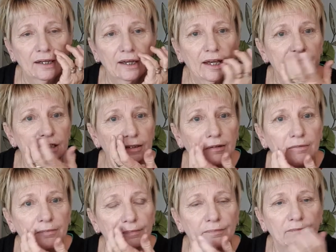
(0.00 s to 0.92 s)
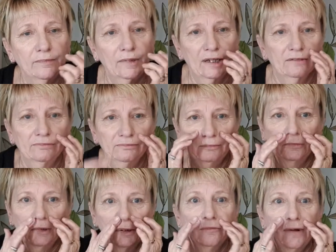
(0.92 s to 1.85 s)
edge of, like,
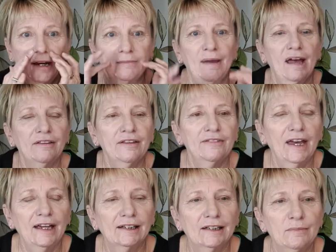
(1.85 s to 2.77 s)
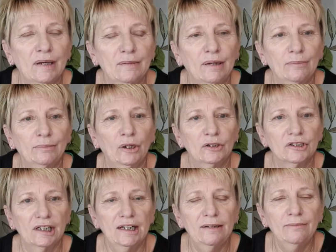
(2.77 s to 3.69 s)
around your mouth, and that can be a bit
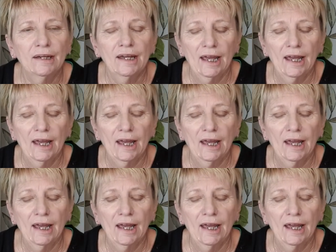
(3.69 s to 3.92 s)
blotchy.